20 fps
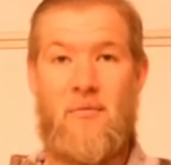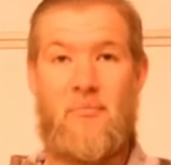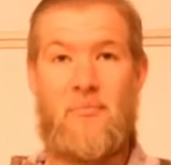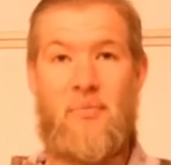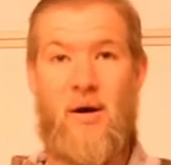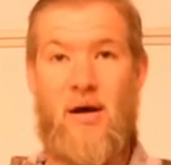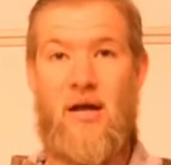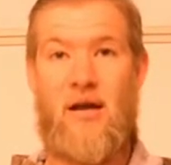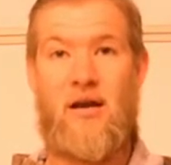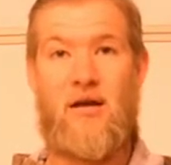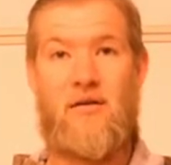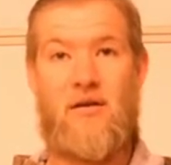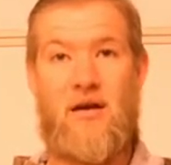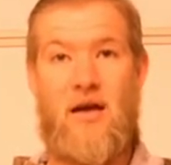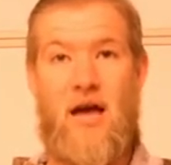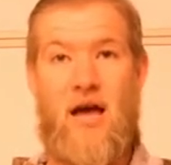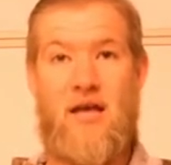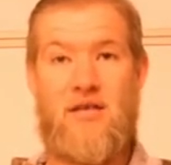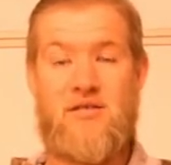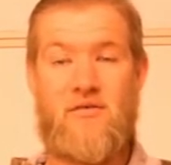But
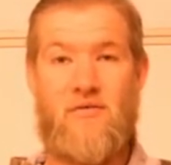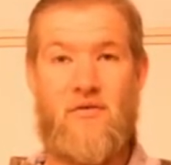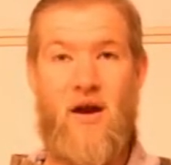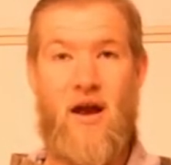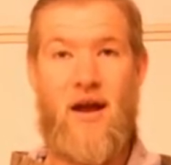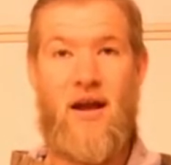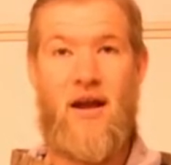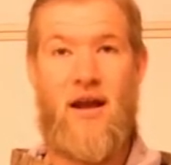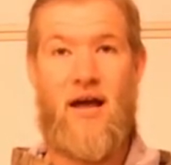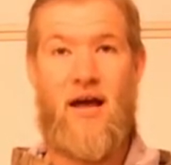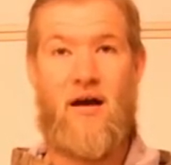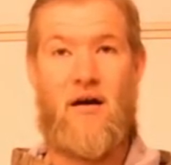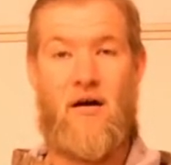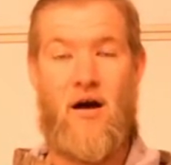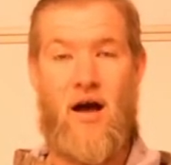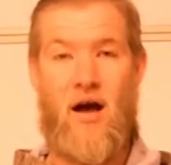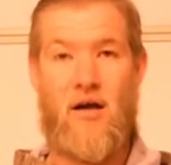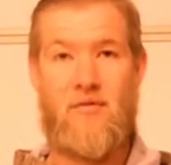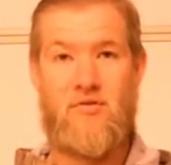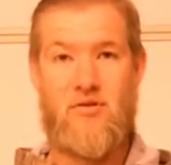as of right
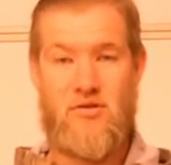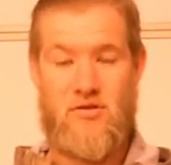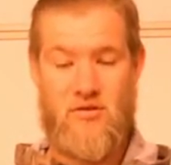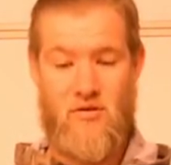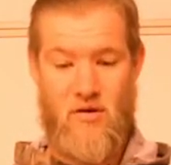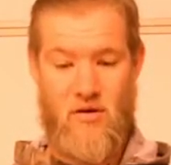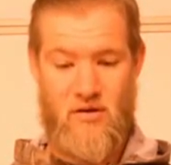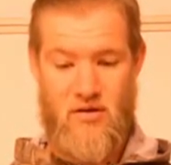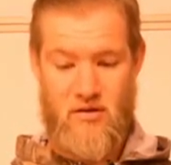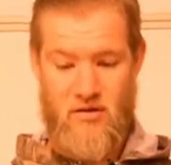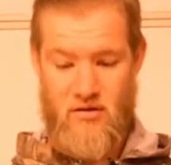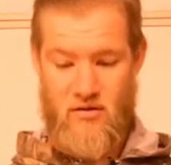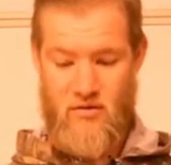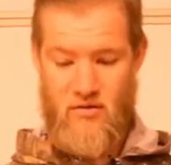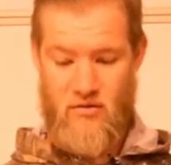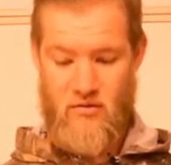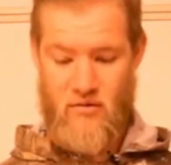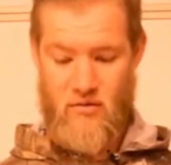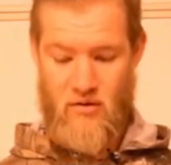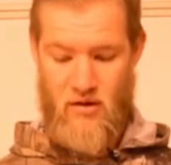now, I'm just going to
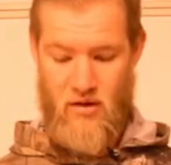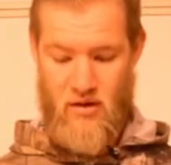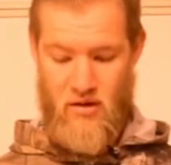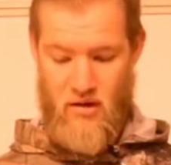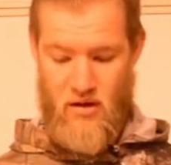do